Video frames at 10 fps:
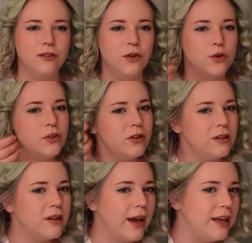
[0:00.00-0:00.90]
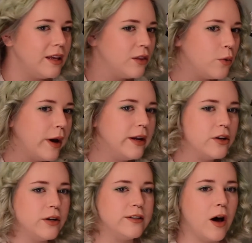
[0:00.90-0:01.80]
usually like the way it
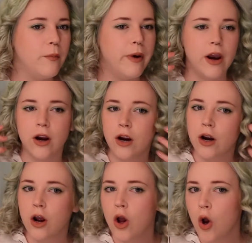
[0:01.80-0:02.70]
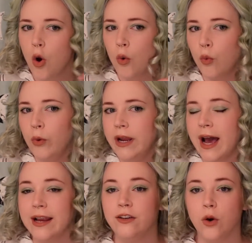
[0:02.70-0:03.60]
turns out better when
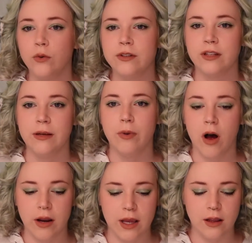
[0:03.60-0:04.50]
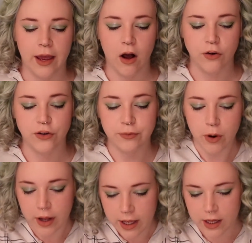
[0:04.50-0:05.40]
I don't sleep on it. Like I'll just put
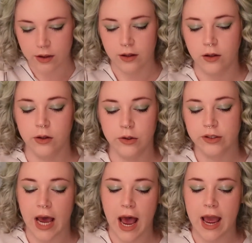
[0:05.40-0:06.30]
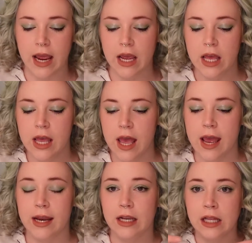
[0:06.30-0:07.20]
it in the little tie
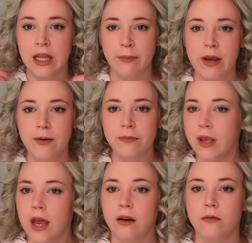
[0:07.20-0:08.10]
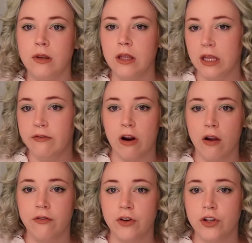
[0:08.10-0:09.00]
and clip it and leave it
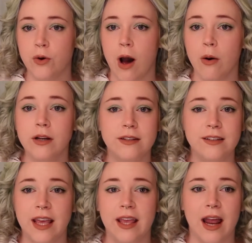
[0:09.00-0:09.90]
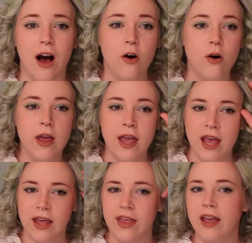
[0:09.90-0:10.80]
on for 2 hours and take it out.
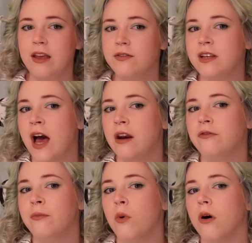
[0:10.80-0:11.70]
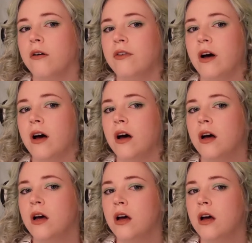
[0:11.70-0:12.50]
And that gives kind of more of a